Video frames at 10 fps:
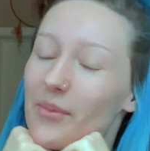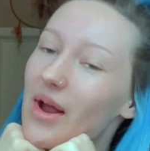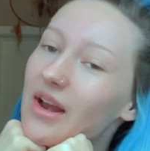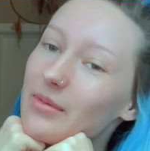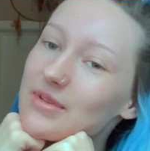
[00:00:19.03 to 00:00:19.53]

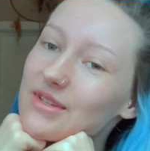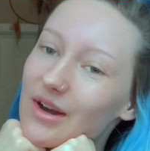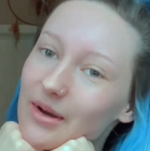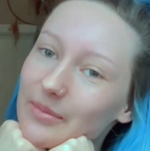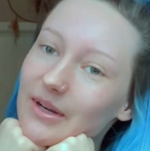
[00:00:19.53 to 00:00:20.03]
My name is
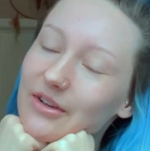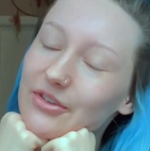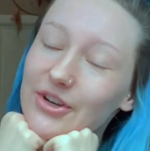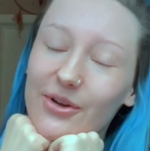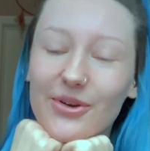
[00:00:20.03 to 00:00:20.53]
Aubrey
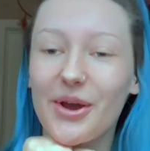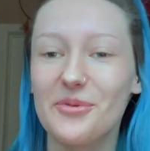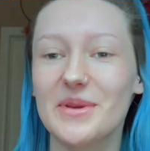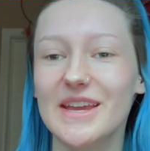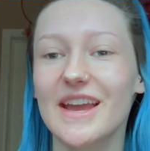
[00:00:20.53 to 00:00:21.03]
if you don't know
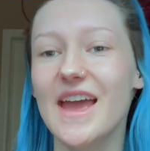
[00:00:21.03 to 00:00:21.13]
me,